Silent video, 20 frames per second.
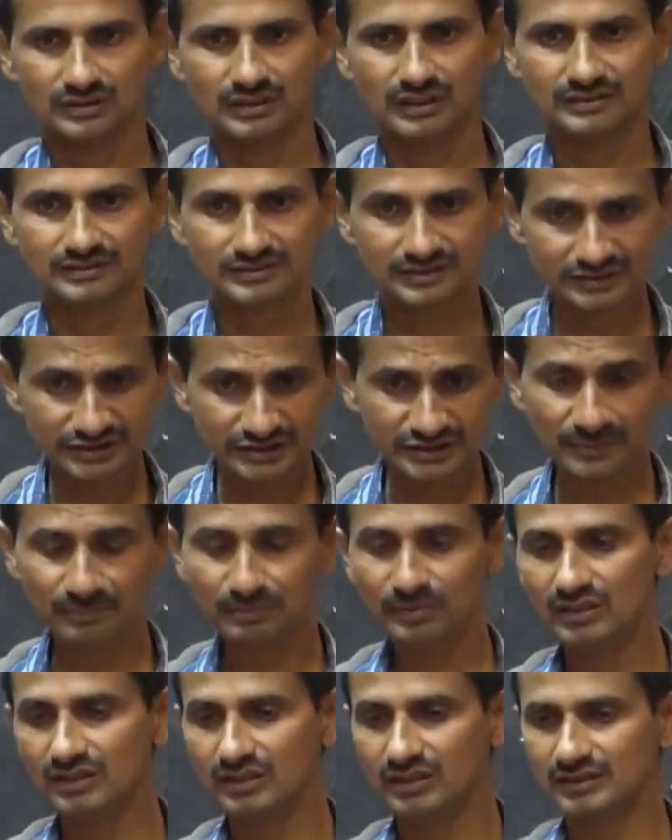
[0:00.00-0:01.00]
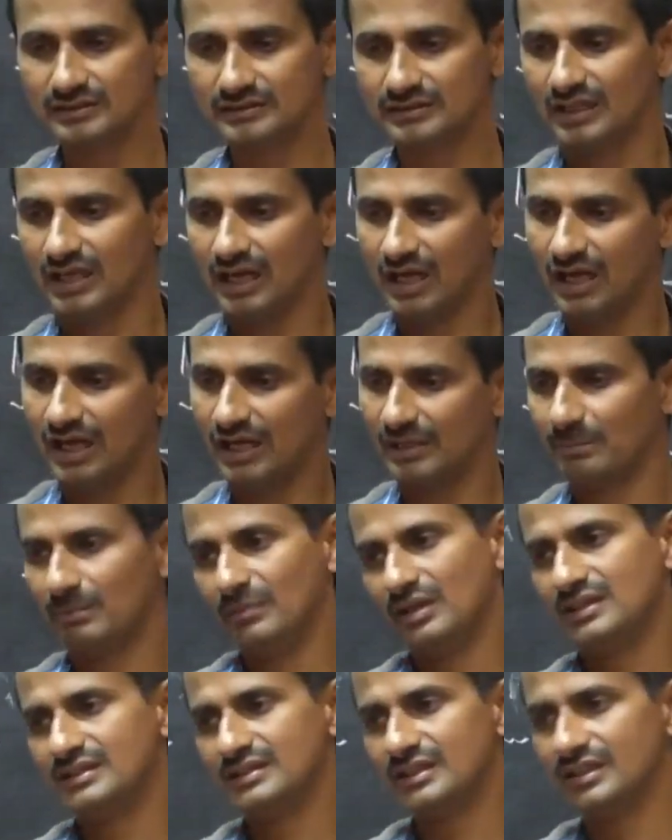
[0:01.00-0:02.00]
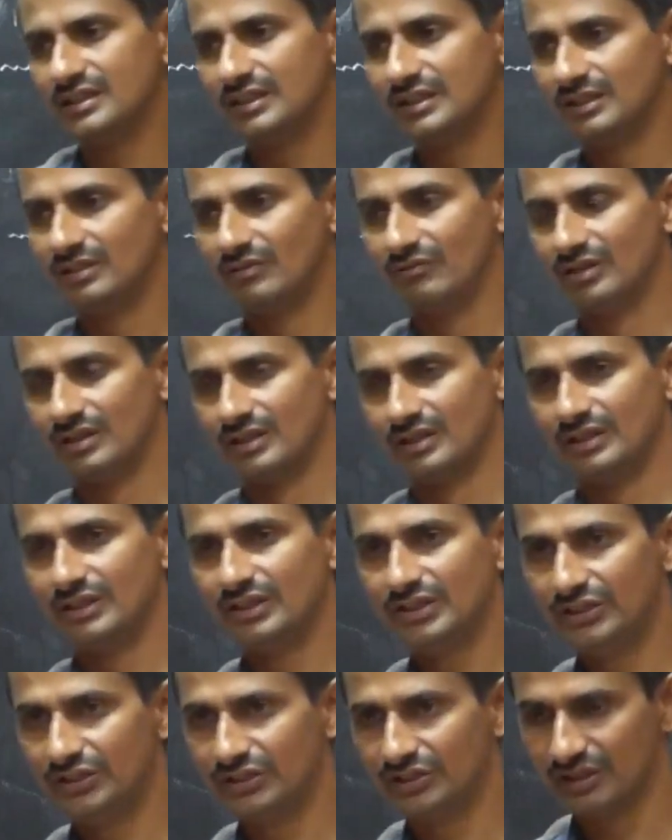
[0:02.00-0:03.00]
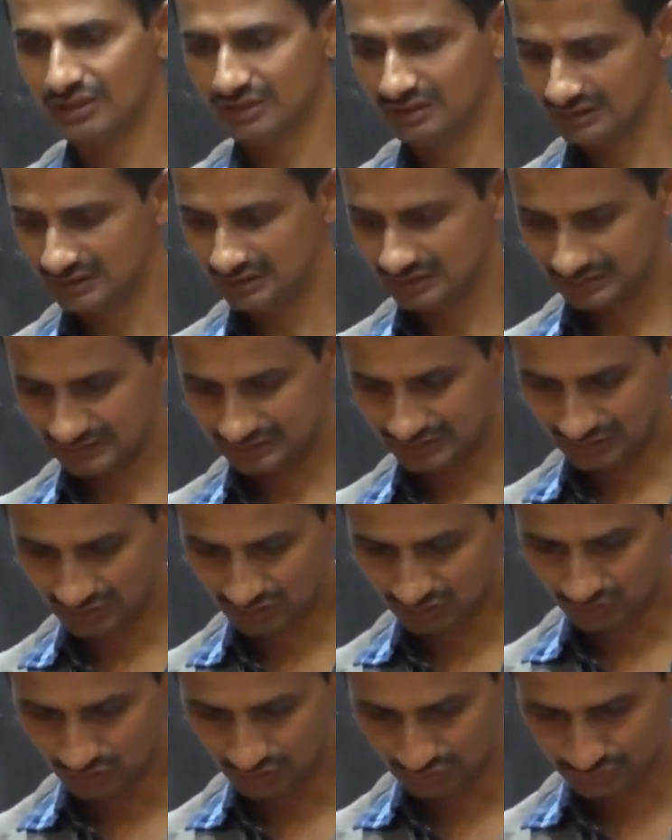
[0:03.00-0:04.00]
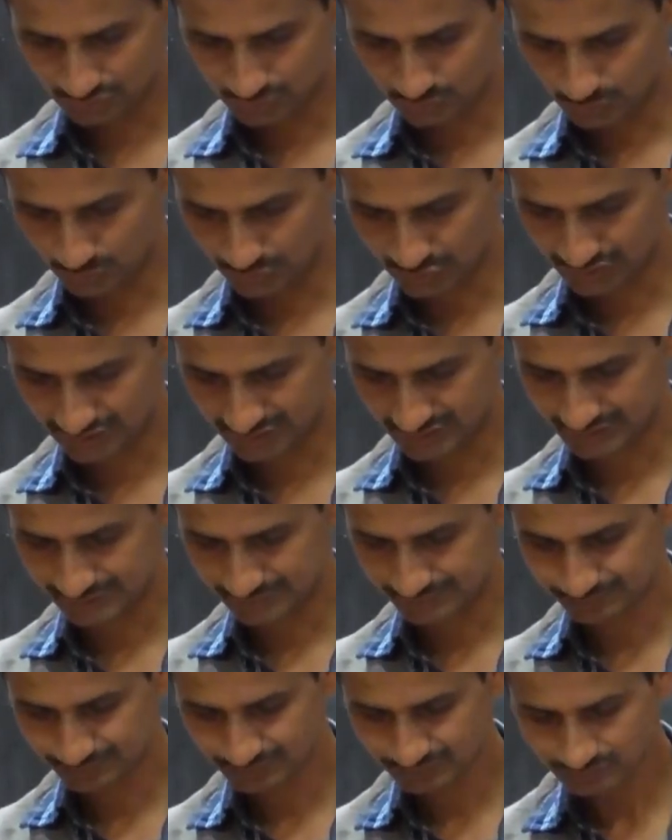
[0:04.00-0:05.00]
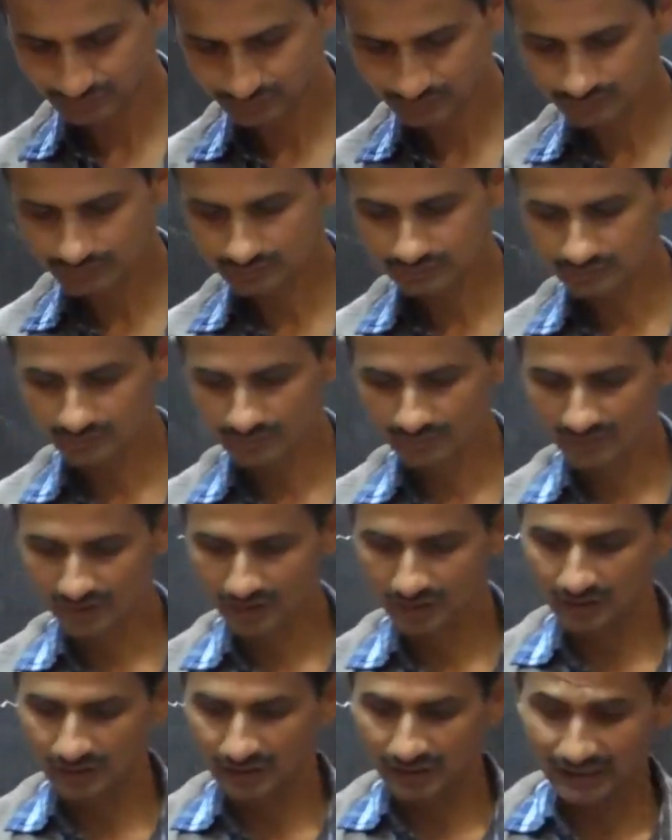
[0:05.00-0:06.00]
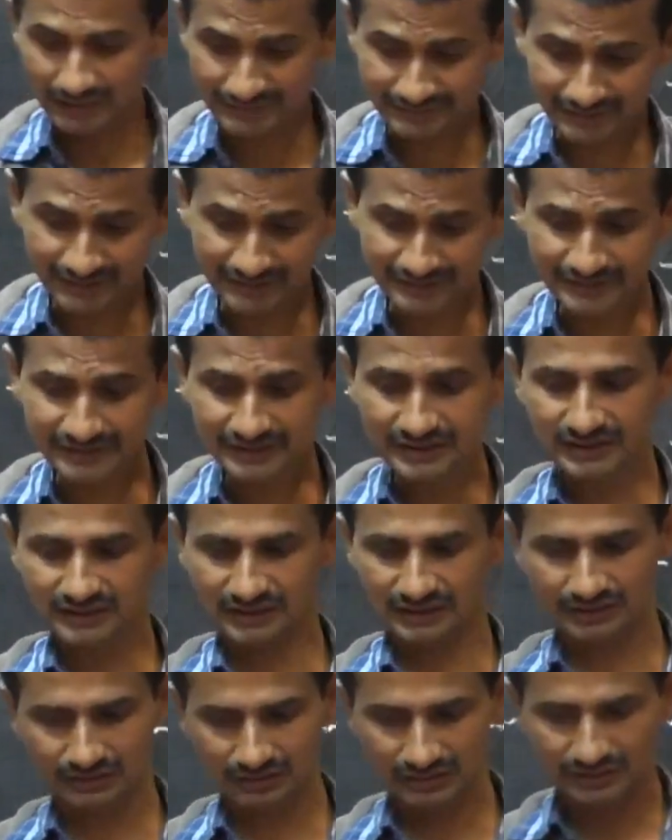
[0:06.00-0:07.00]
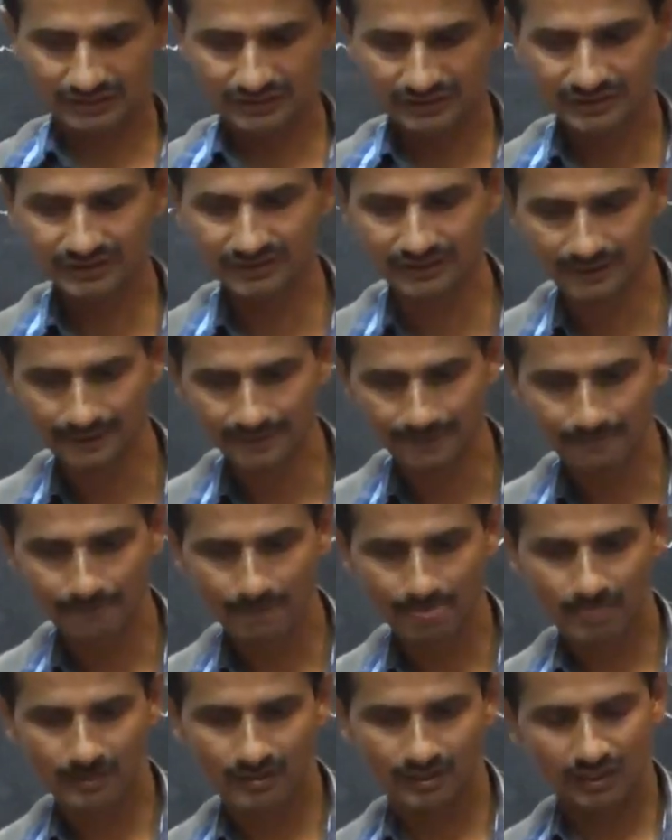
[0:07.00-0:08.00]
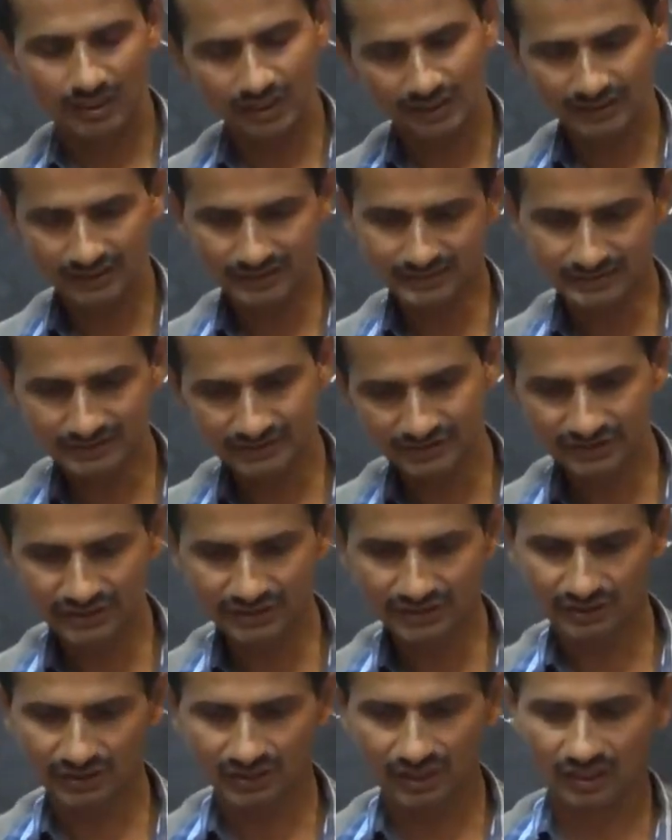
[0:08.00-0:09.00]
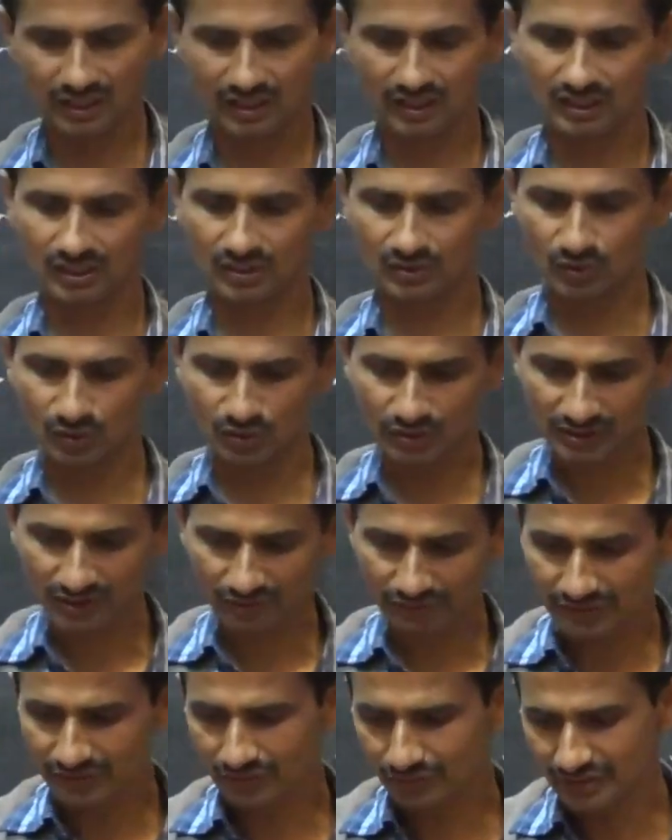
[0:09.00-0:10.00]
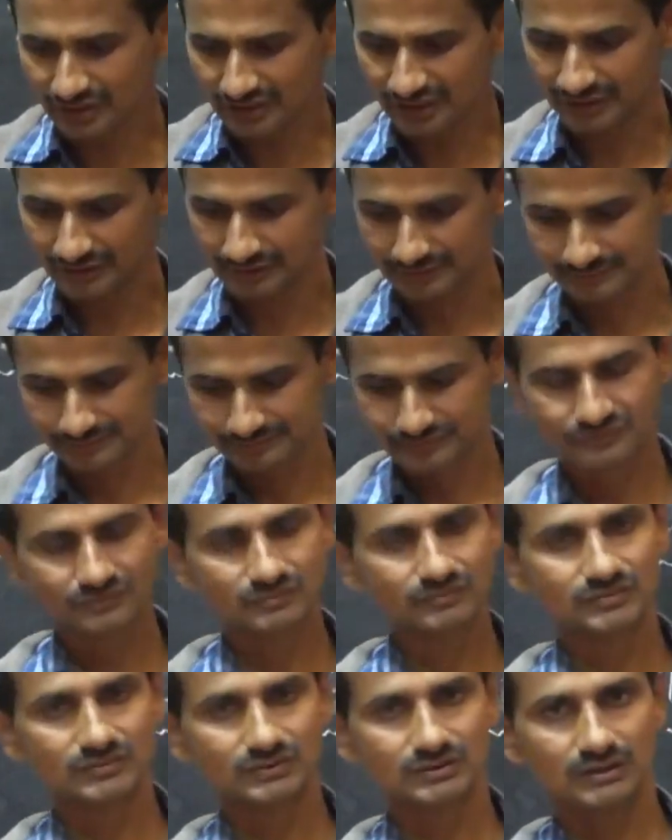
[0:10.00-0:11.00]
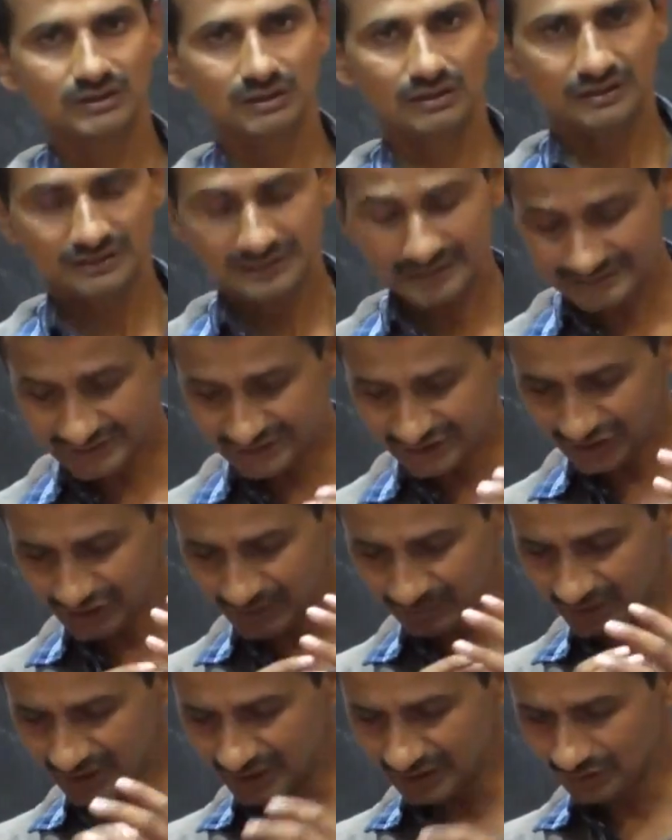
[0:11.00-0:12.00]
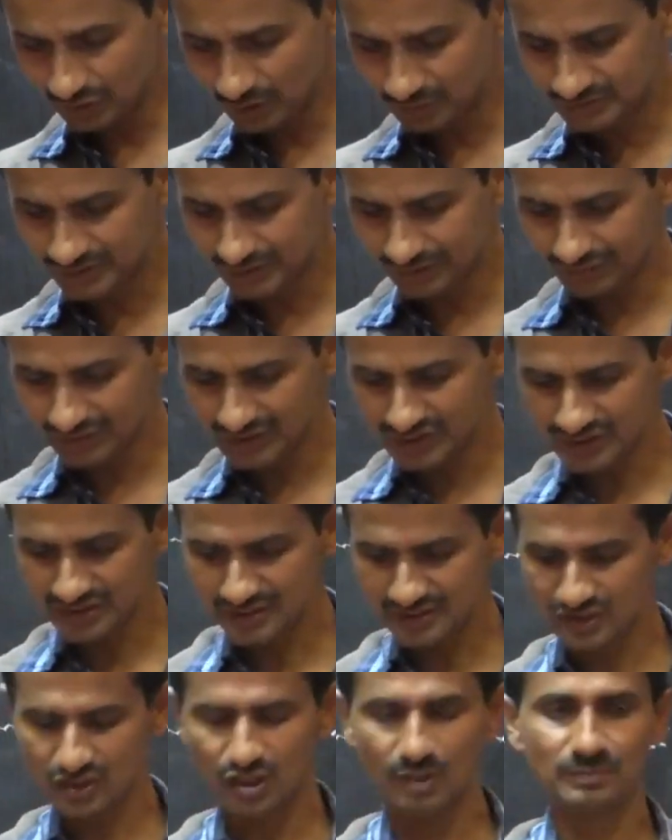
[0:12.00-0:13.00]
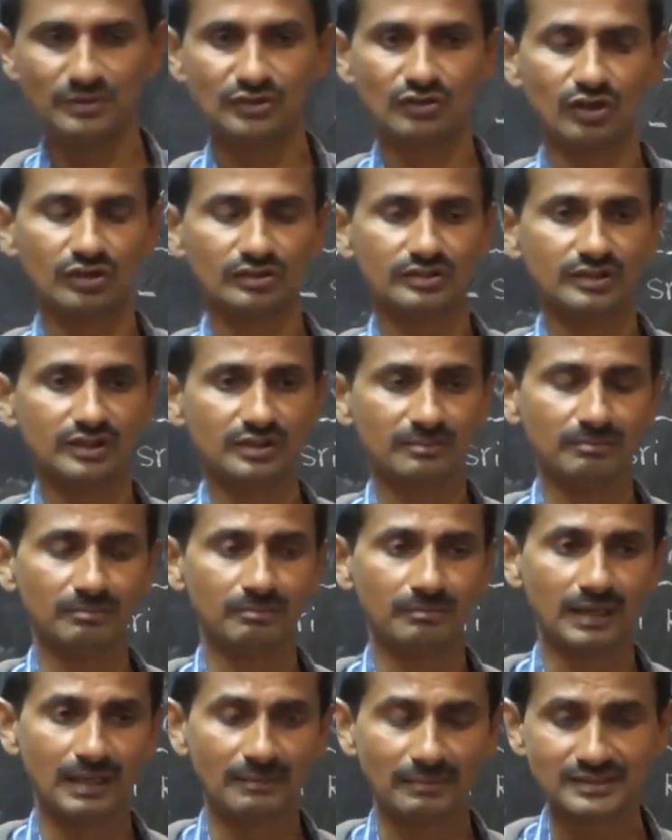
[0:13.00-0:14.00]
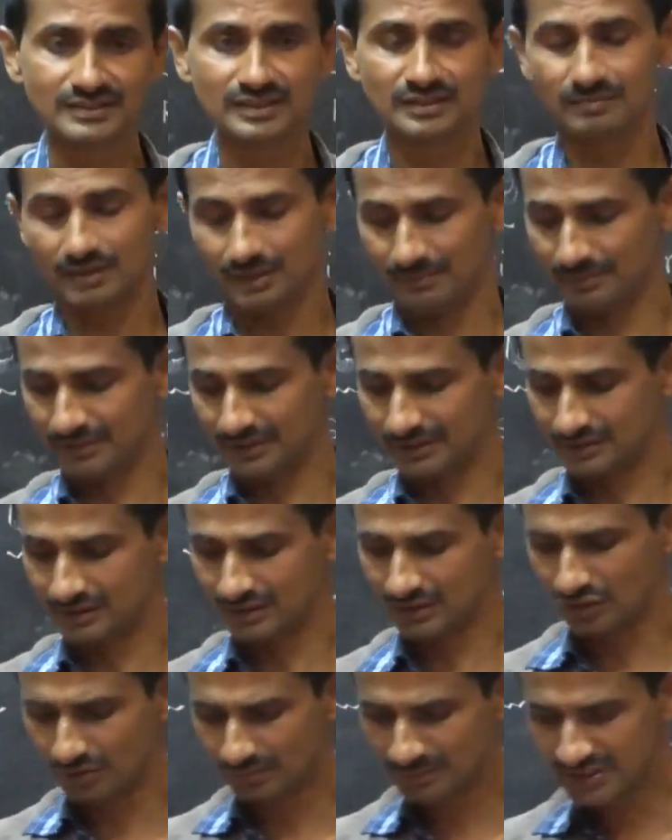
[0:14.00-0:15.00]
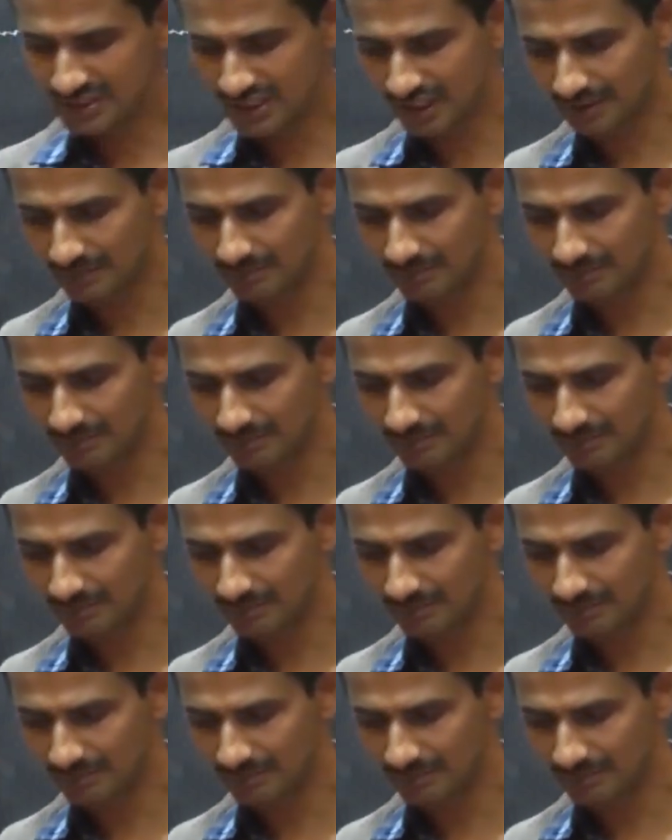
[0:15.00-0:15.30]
And such the pillars are mentioned in our Indian constitutions. And then yes, he wrote everything. The significant observations of Dr. Baba Sahib Ambedkar or B.R.